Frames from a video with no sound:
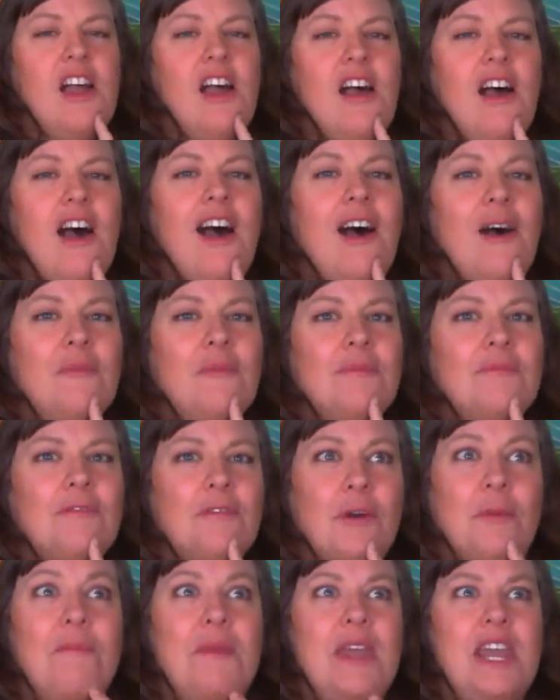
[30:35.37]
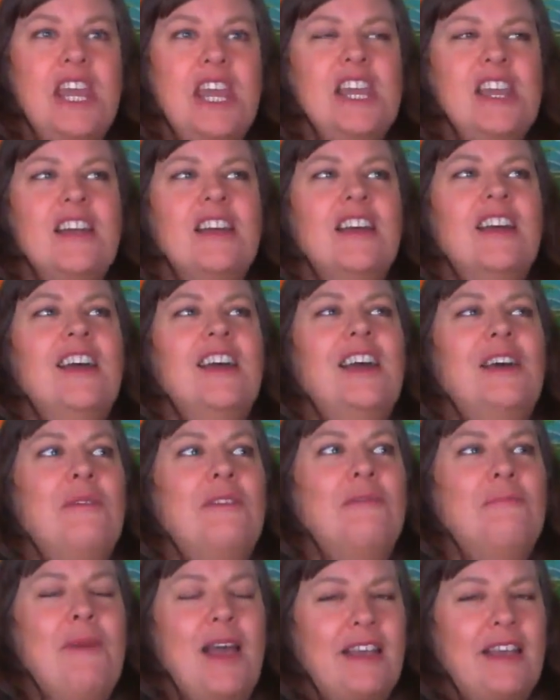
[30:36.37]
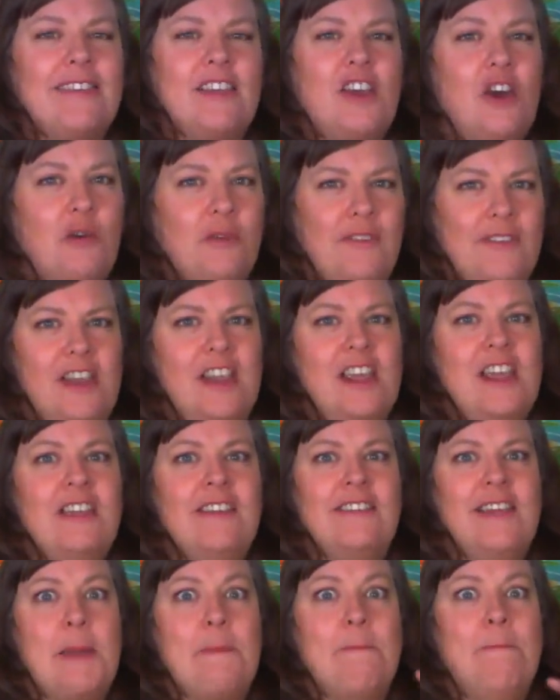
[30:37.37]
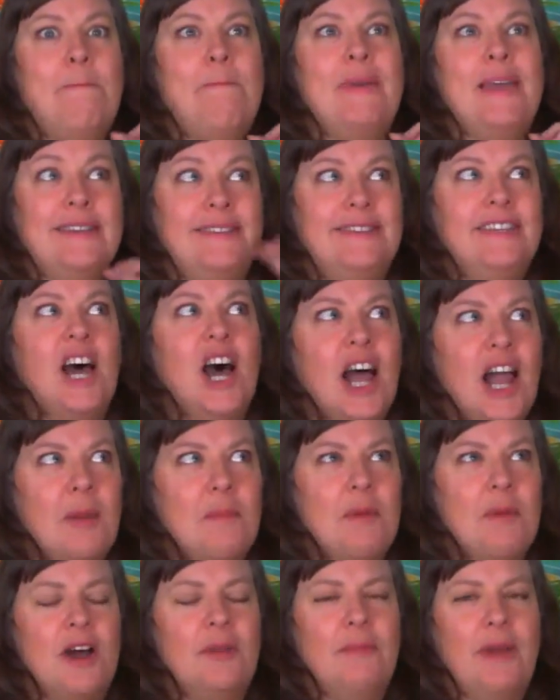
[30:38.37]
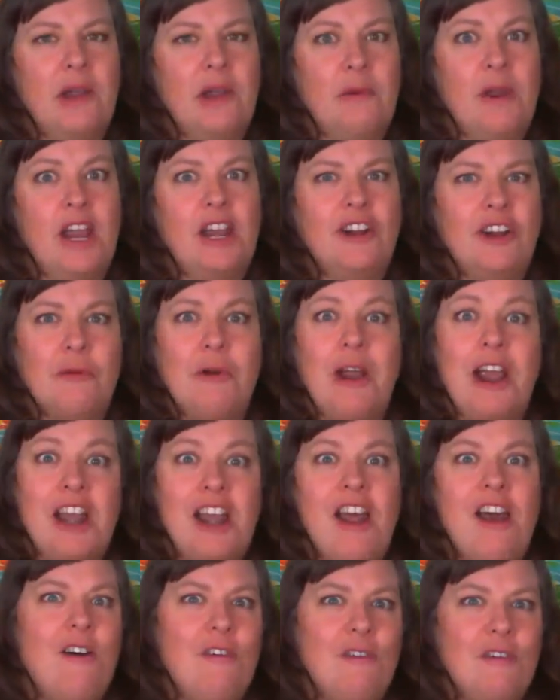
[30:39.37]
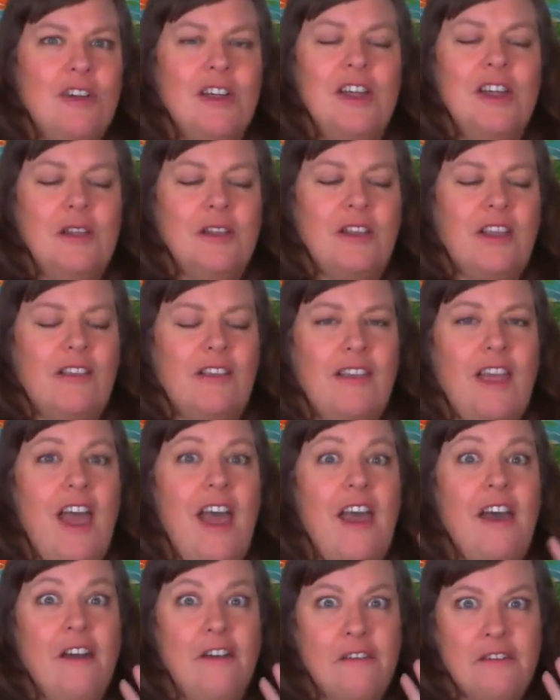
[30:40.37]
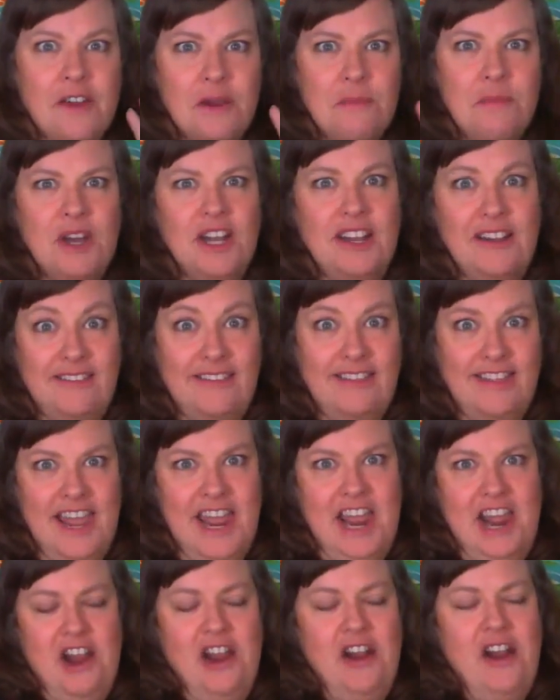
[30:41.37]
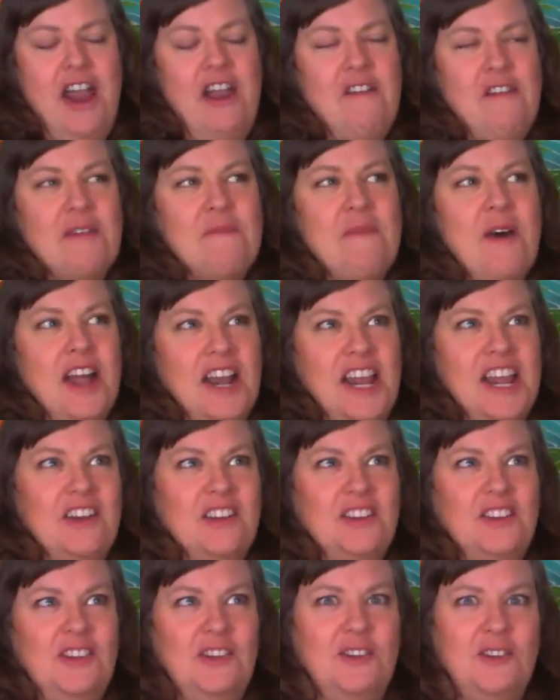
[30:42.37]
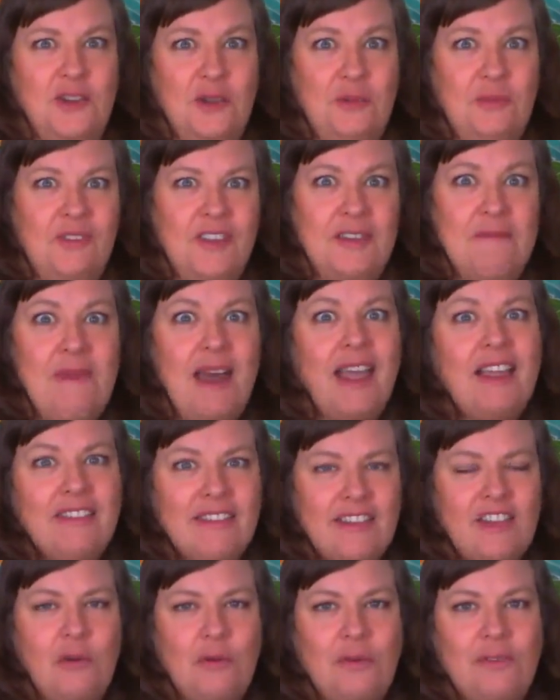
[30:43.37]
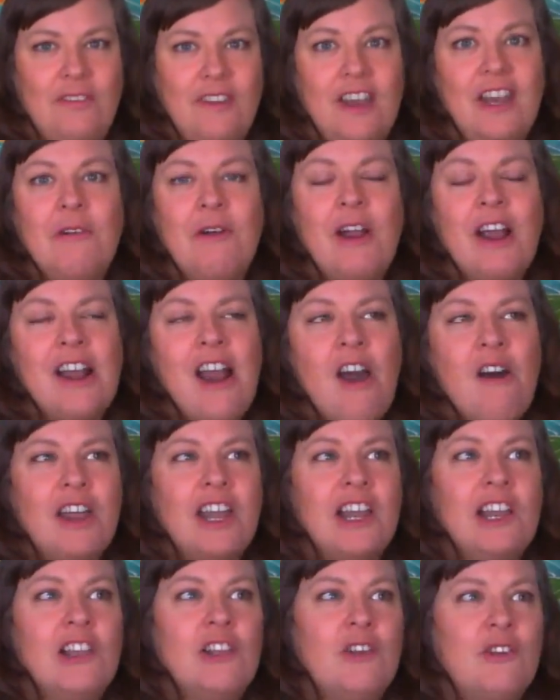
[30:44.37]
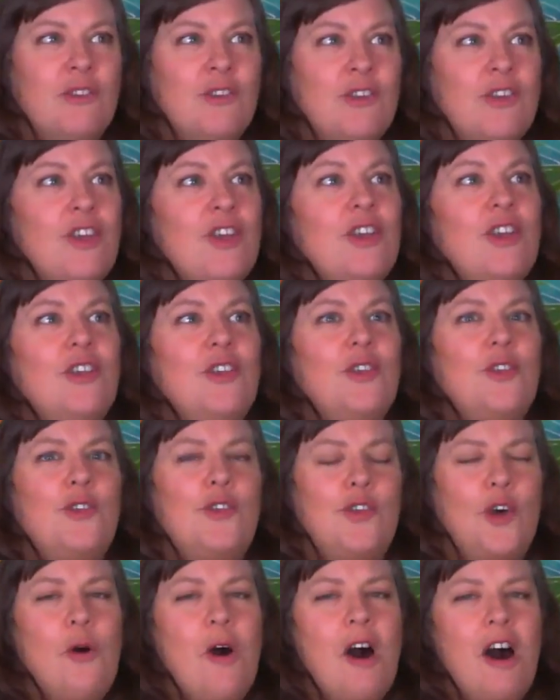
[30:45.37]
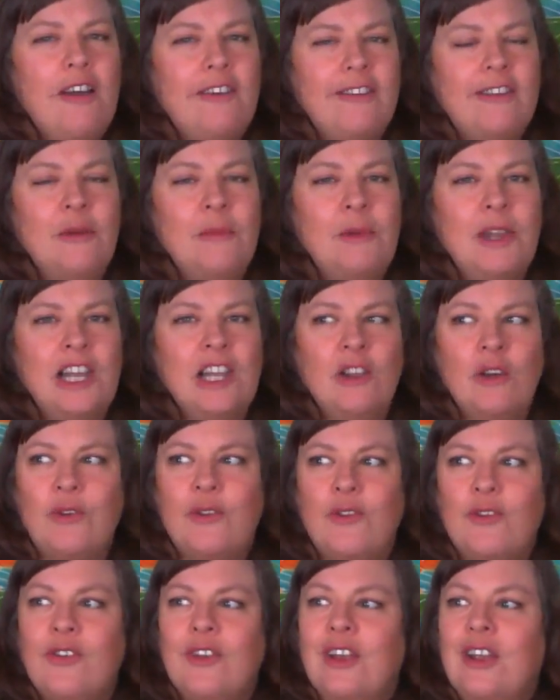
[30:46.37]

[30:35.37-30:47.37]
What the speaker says: For me, Mexico City is like big time on my radar right now because everybody's there. Everybody on YouTube's in Mexico City right now. It looks so awesome. It looks